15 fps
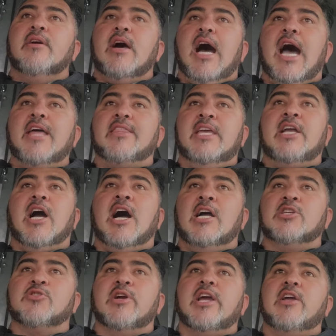I think
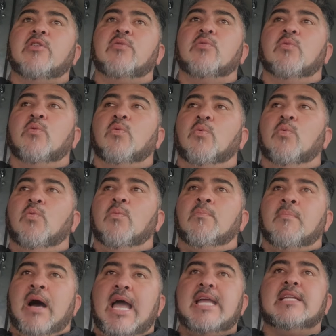Andre
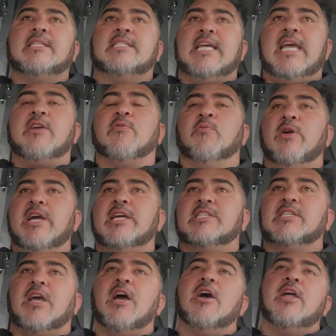might take
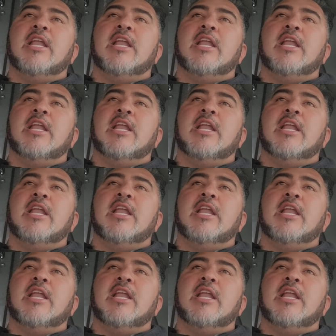risk.